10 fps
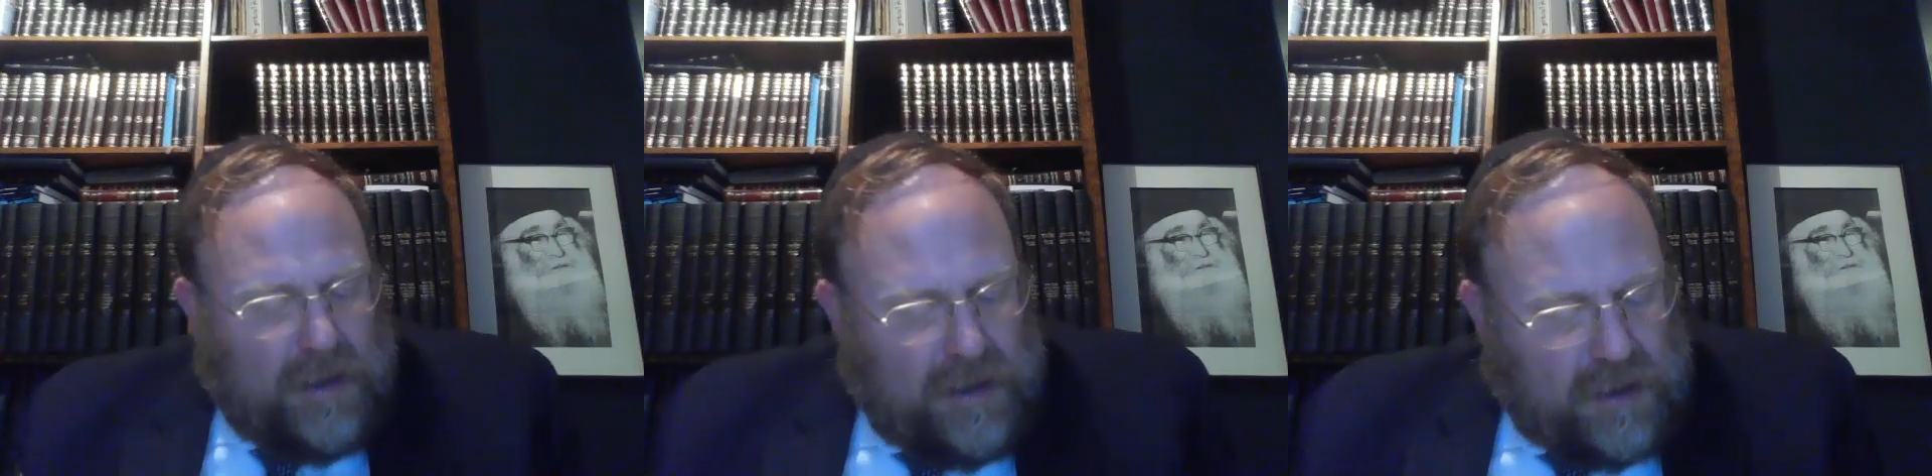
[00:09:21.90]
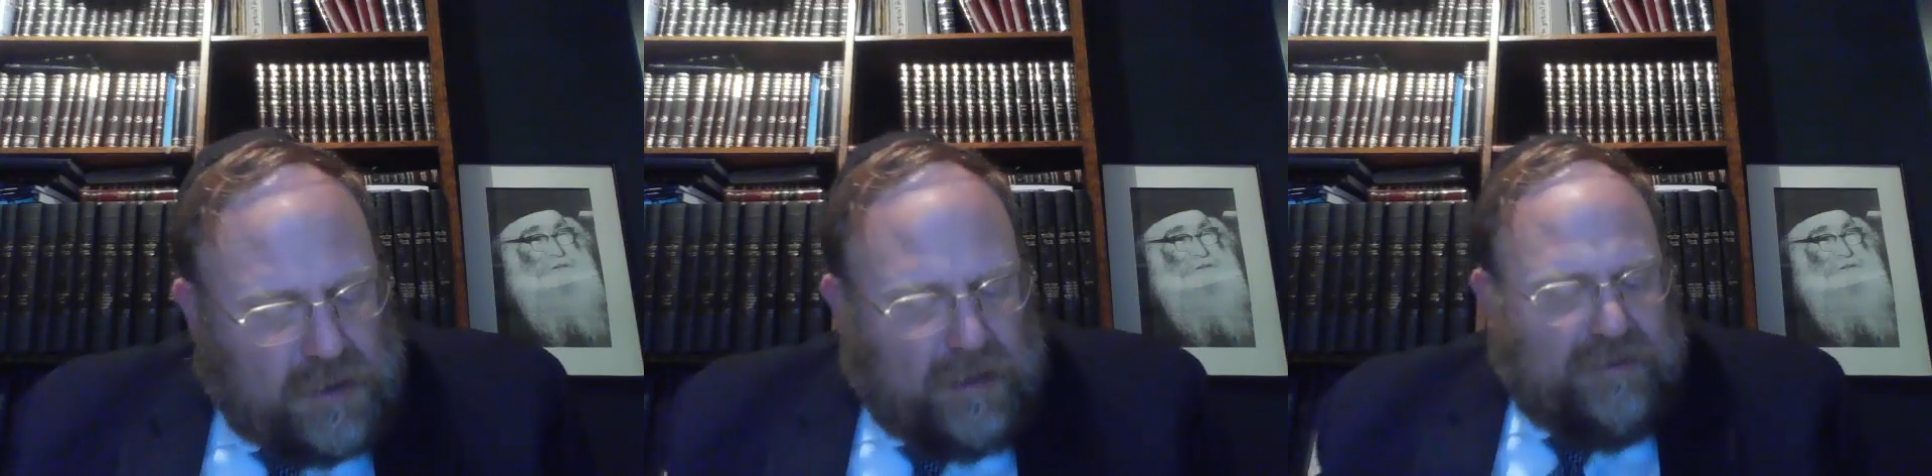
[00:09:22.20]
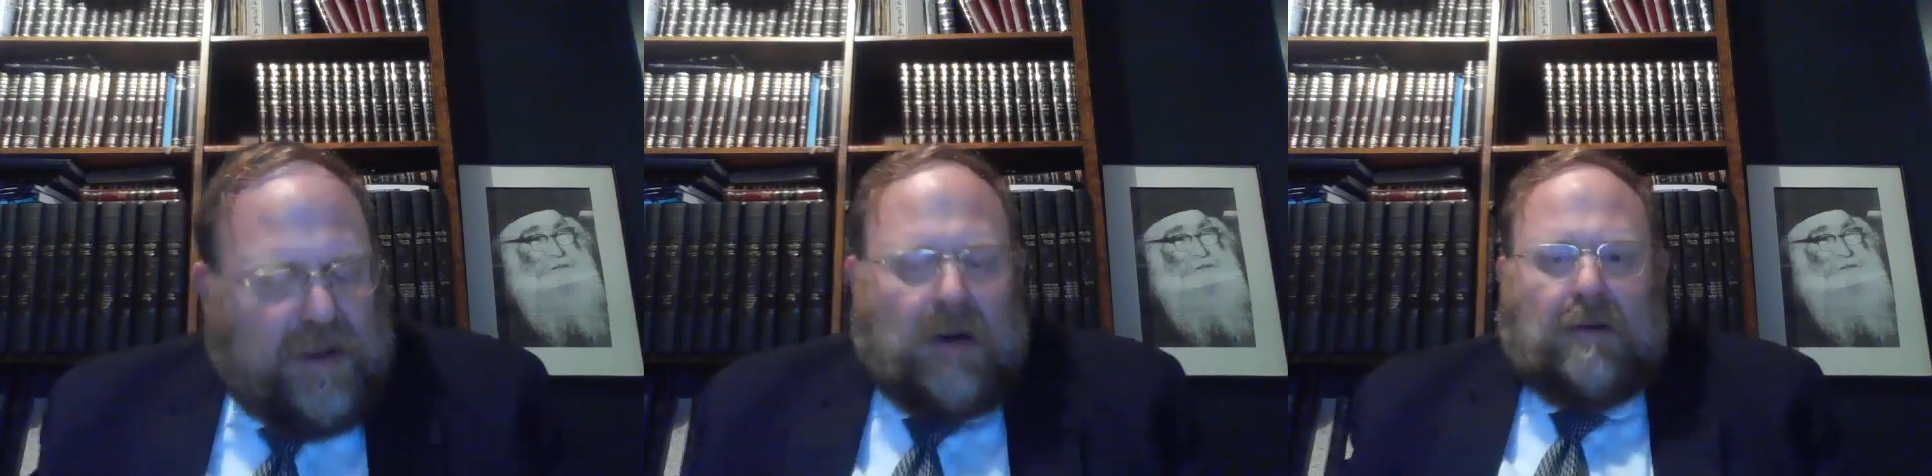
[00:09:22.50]
Because we
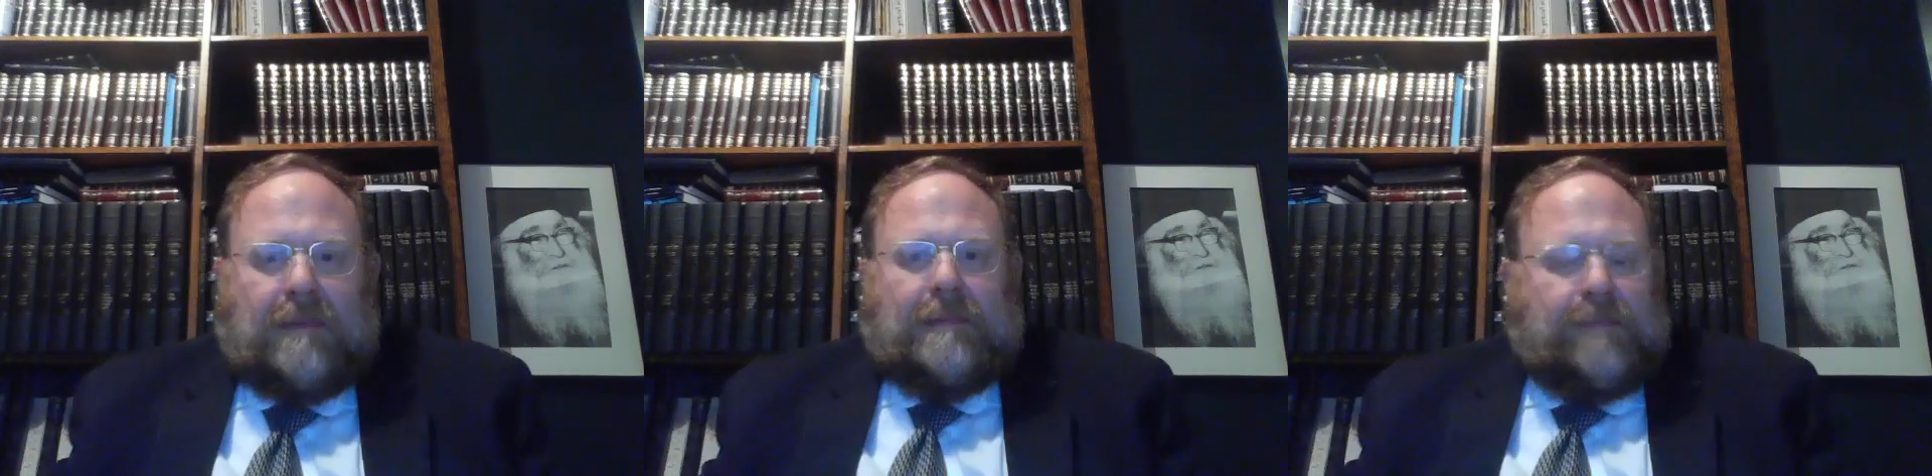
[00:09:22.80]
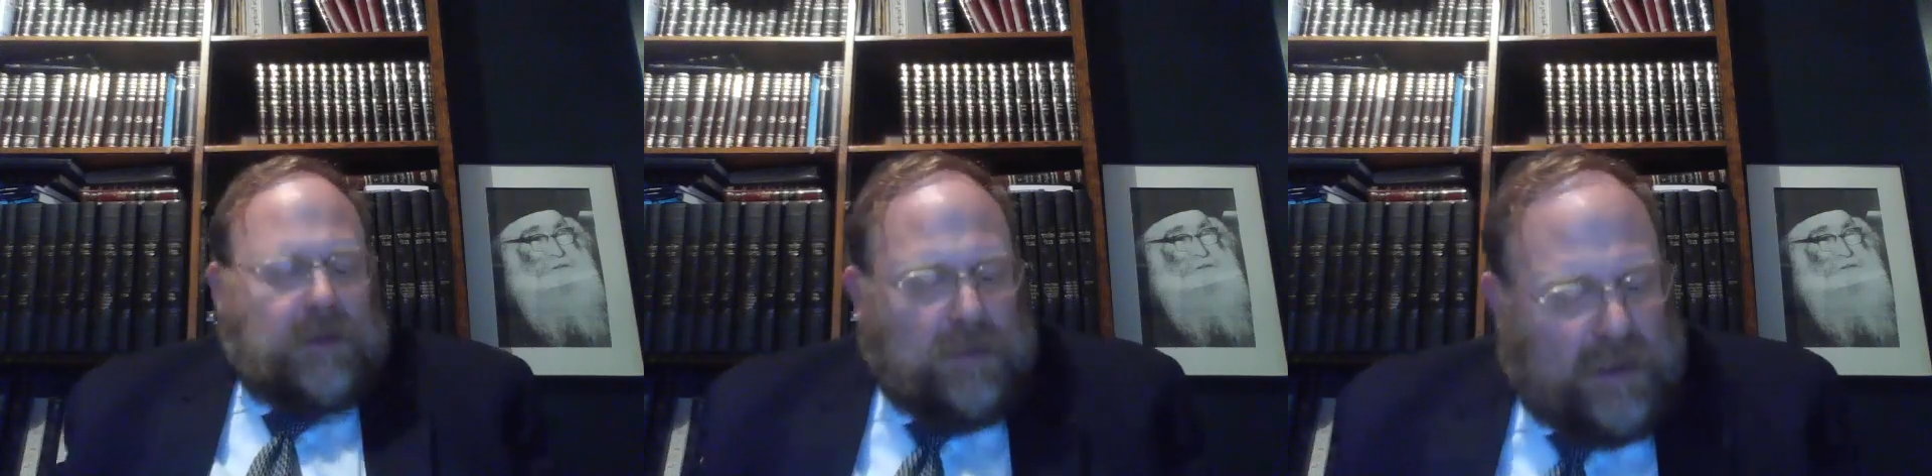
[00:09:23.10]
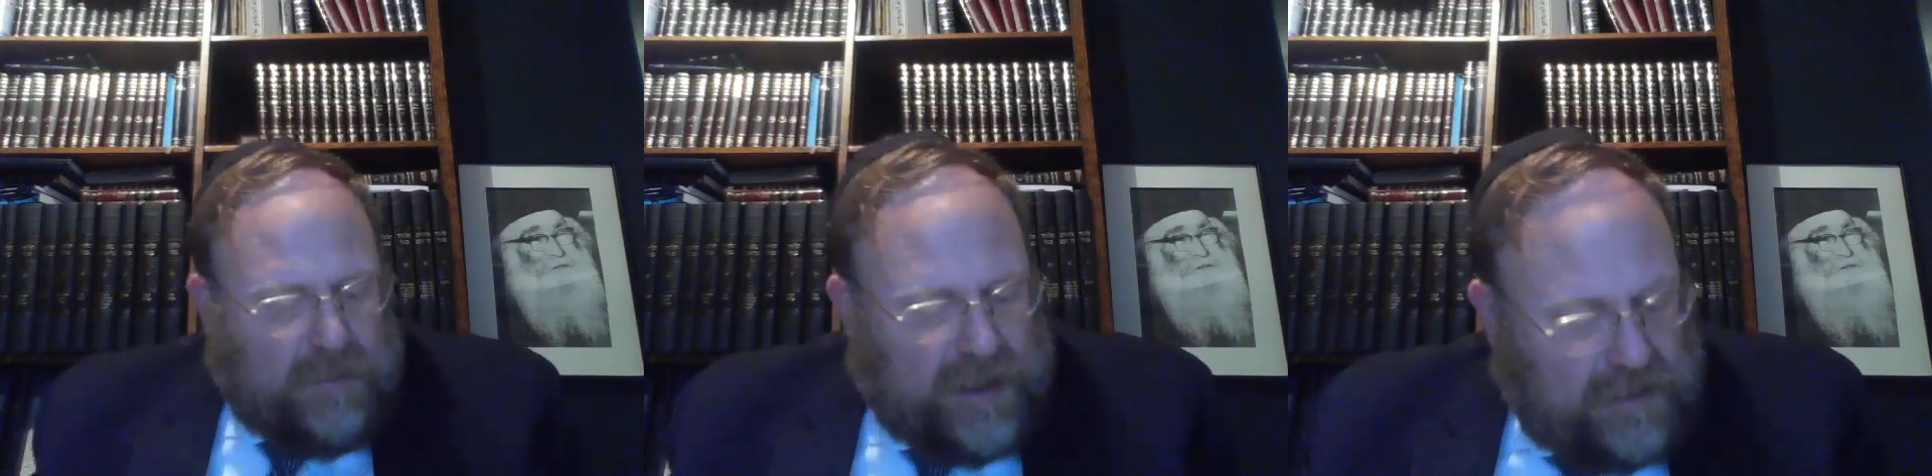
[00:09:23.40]
feel
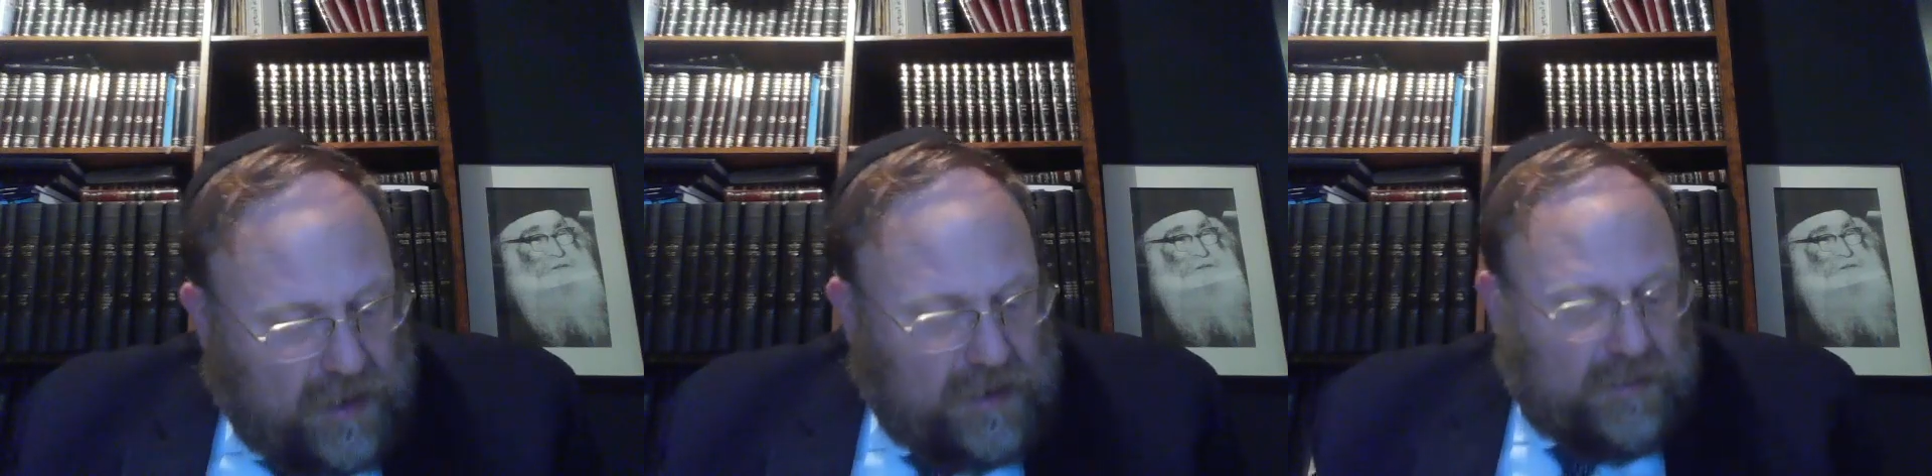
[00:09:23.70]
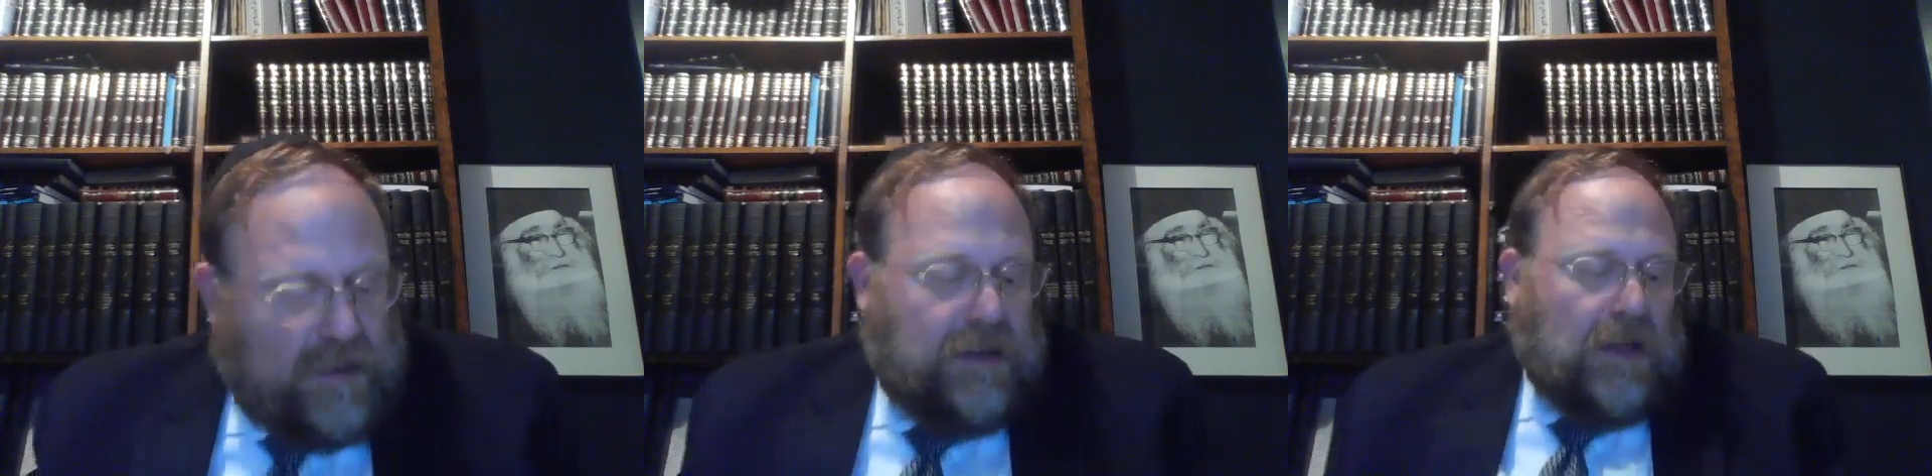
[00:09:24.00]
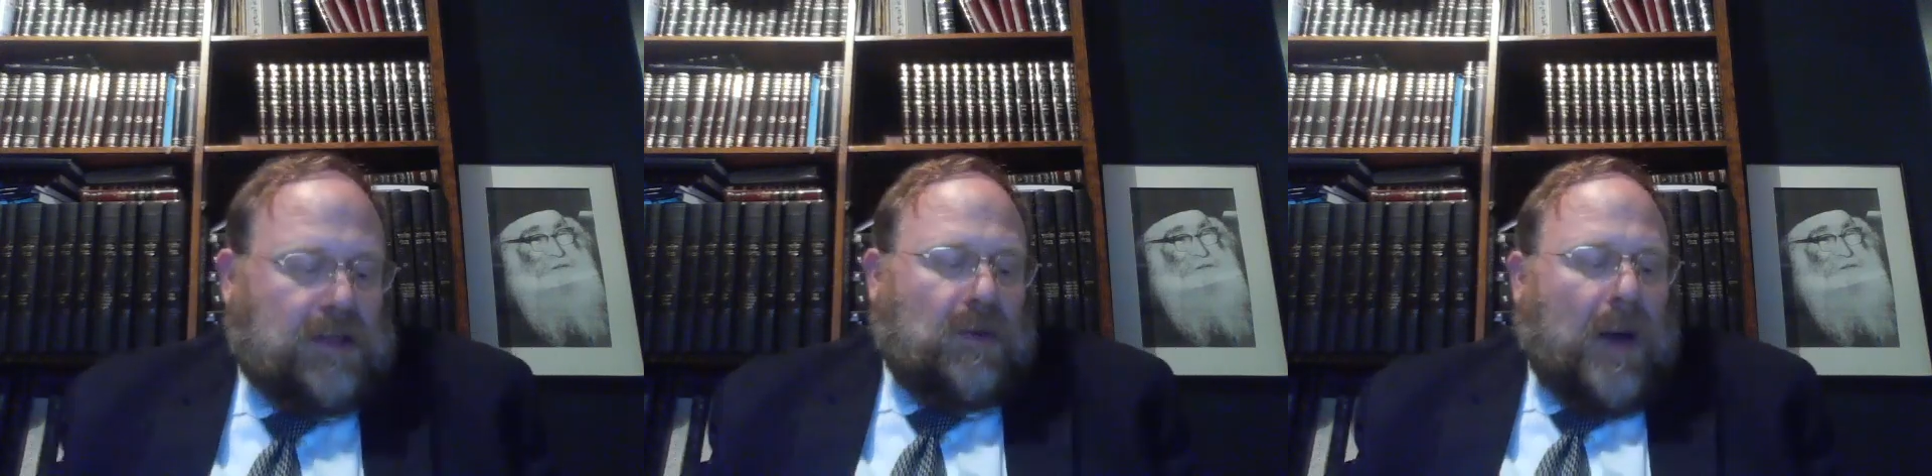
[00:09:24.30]
when we touch when we
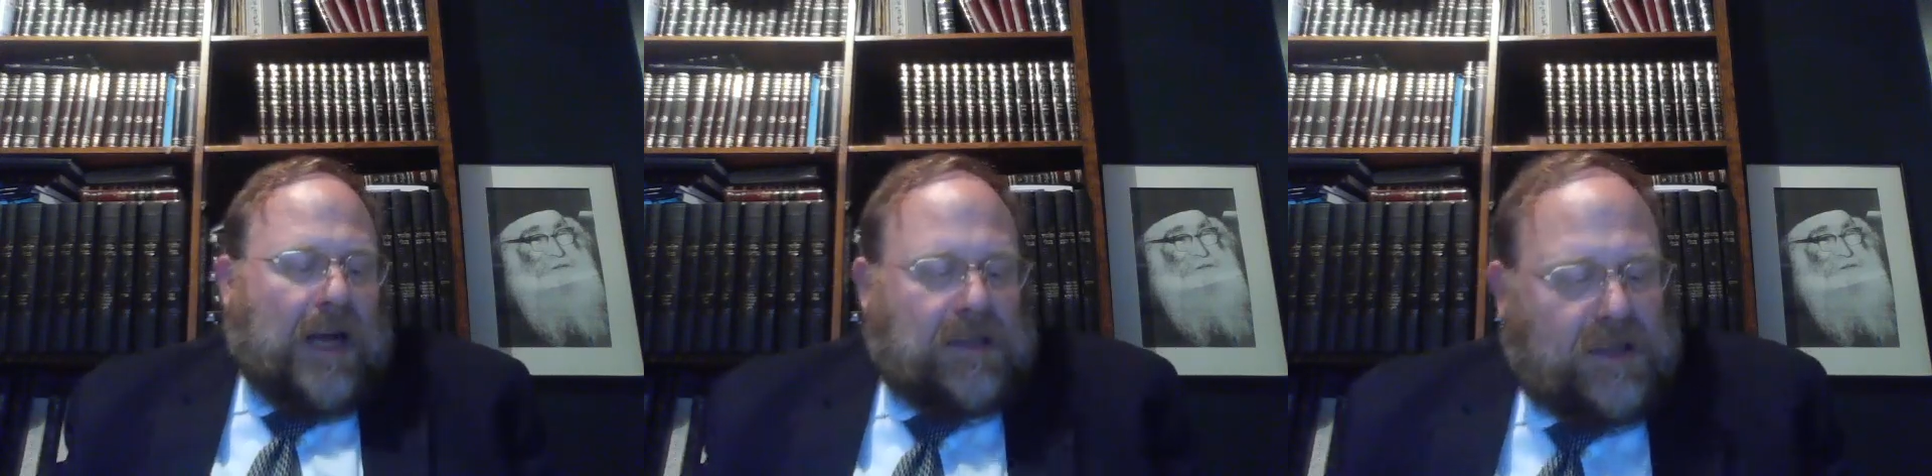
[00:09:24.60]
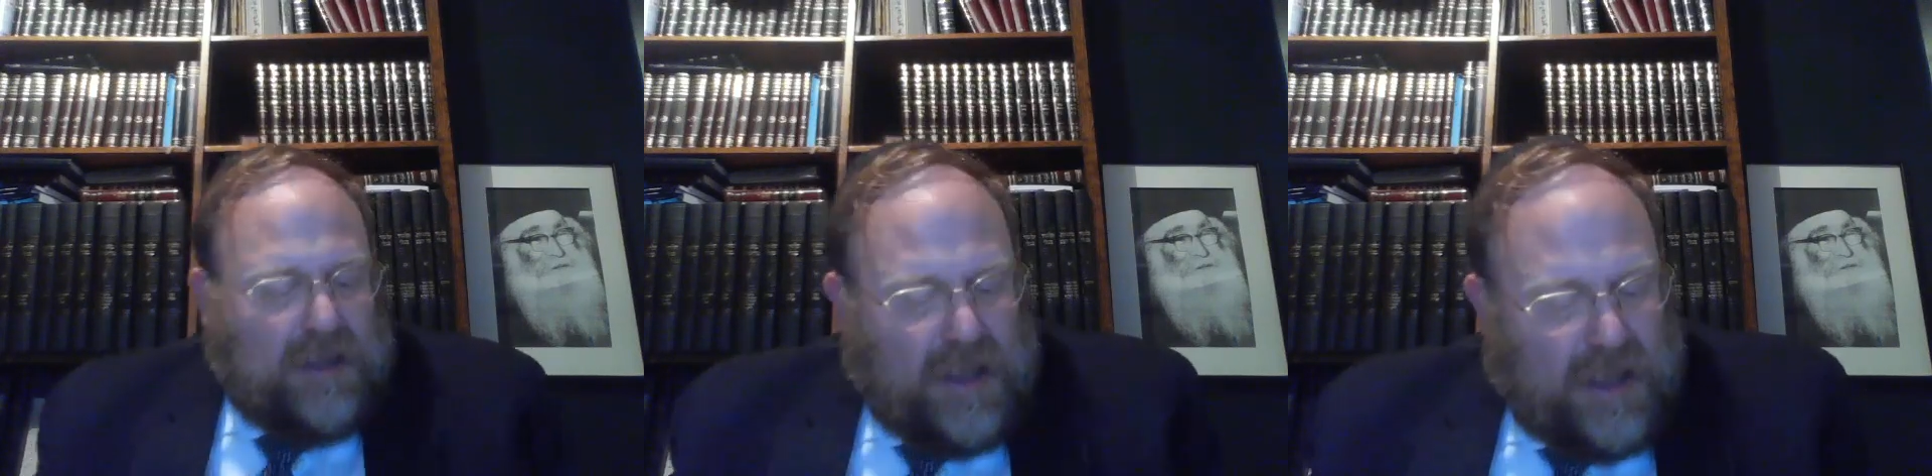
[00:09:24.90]
touch the wax.